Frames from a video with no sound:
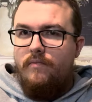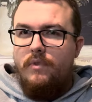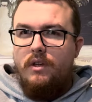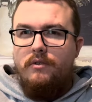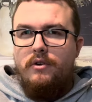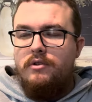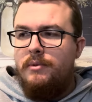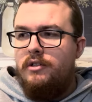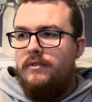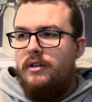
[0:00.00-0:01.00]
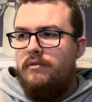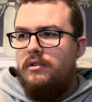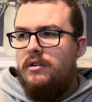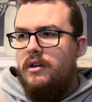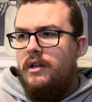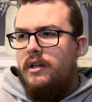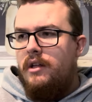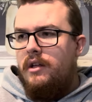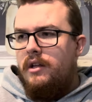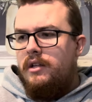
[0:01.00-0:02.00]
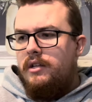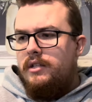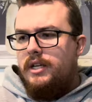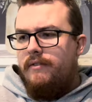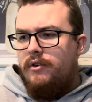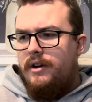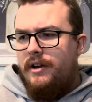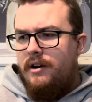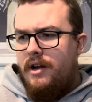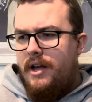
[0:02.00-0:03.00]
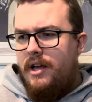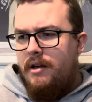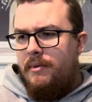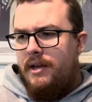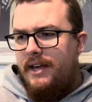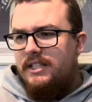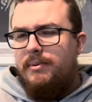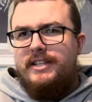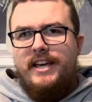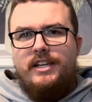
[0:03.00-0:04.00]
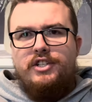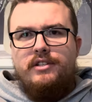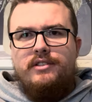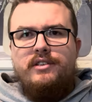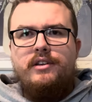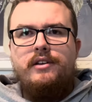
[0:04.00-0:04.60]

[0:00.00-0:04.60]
I don't notice much of a difference. Let's give it a run here. Expectations,